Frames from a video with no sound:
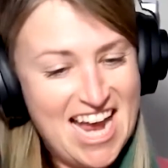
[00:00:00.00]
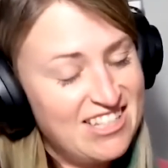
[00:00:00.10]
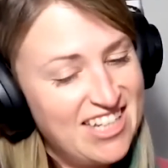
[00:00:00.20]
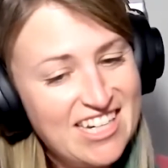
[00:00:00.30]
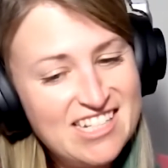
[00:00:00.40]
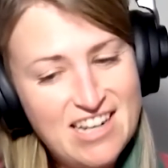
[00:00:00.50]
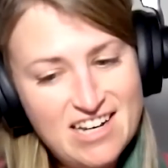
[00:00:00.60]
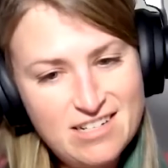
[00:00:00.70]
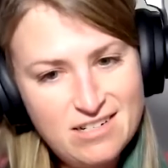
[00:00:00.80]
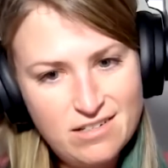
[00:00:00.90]
like I said, I
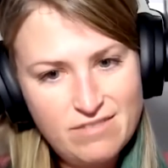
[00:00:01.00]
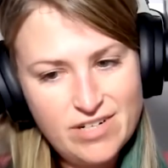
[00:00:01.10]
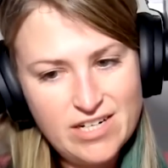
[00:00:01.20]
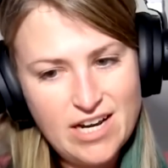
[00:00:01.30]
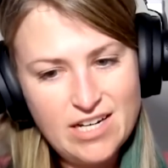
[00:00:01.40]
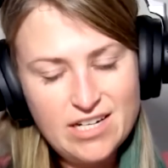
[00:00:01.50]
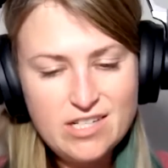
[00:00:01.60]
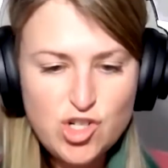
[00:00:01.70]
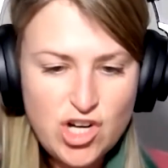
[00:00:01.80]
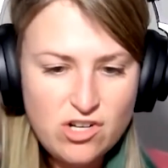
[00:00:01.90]
still love Ignite, and it's
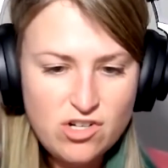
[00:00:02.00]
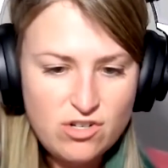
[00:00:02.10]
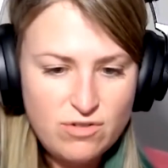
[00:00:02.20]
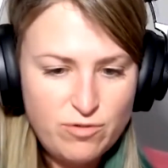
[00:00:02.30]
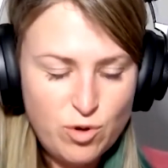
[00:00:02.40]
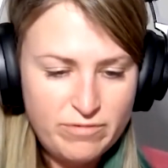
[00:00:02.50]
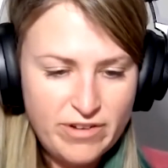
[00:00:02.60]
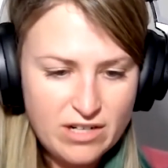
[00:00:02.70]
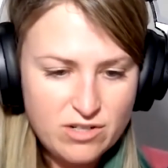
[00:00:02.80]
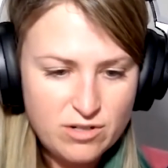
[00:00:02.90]
changed form
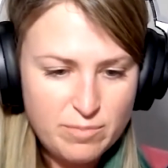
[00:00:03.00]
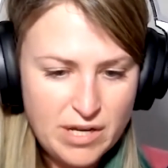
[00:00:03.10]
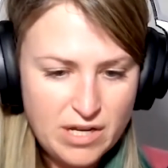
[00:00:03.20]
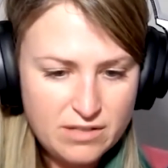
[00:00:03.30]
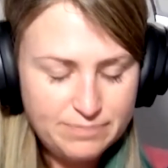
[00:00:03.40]
factor a bit